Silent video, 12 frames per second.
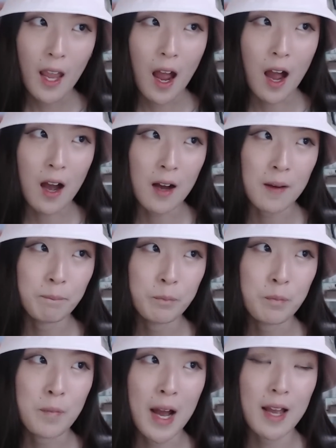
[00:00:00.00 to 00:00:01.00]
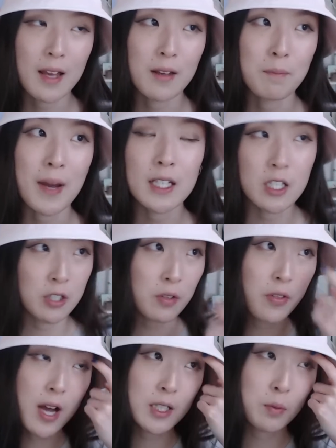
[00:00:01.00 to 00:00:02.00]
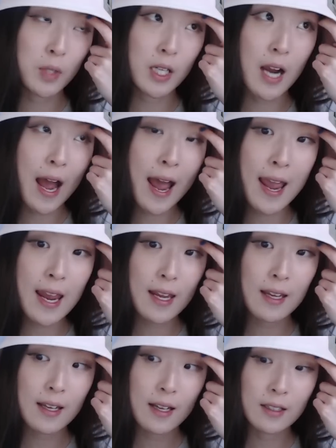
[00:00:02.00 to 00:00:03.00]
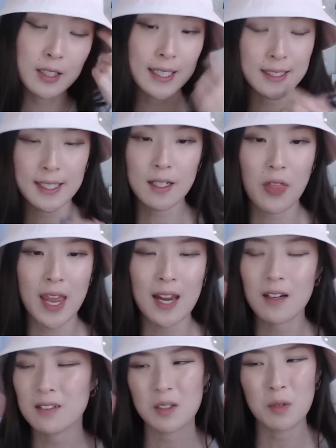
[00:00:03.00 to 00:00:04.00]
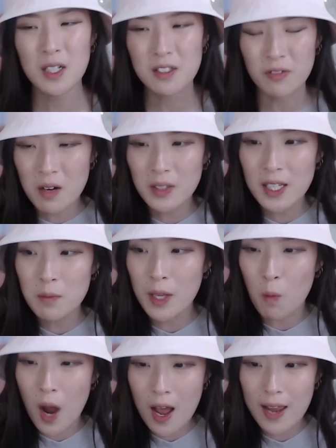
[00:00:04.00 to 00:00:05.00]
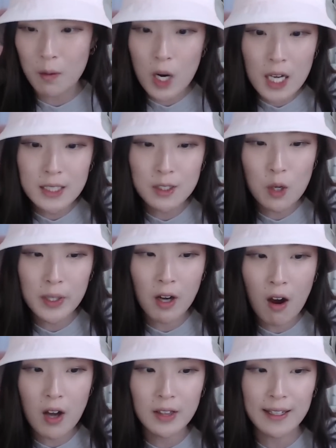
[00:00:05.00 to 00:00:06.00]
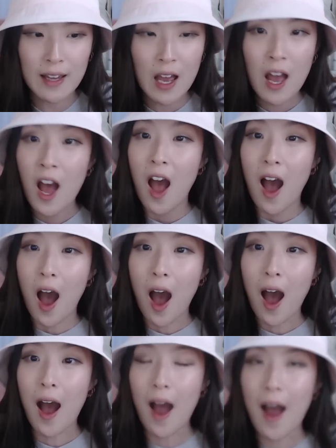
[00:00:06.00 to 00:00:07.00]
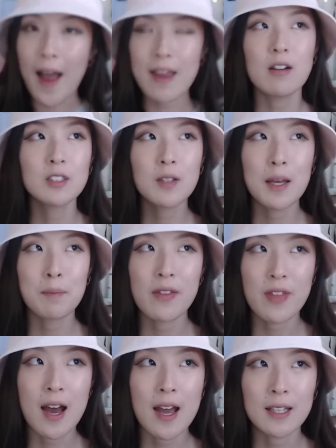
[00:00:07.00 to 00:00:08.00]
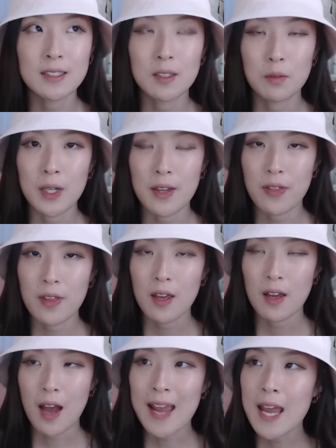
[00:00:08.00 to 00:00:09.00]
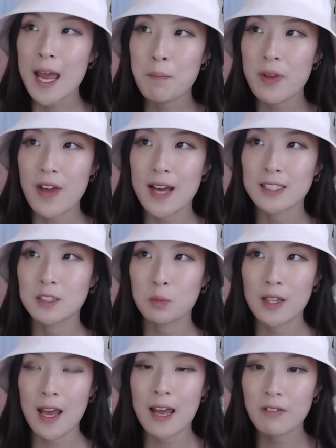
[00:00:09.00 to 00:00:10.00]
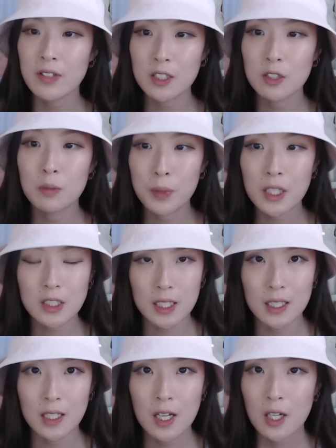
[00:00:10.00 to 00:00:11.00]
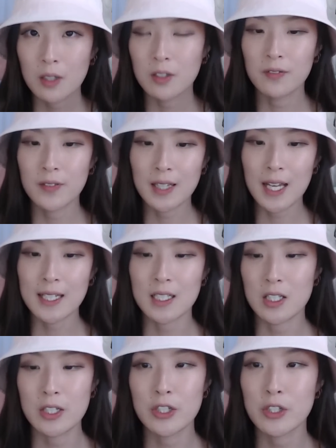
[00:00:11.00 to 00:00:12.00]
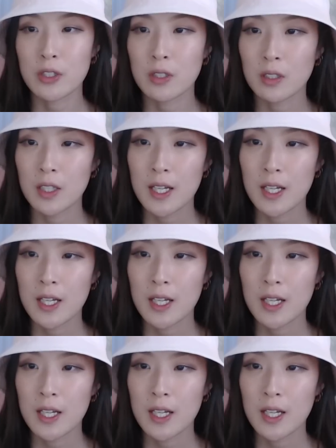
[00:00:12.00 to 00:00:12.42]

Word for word: um, my my initial thoughts were I was like seeing all the hate, and I was like, what is wrong with them? Like, why? What is going on? Like, I also empathized with I empathized with every single person who felt that initial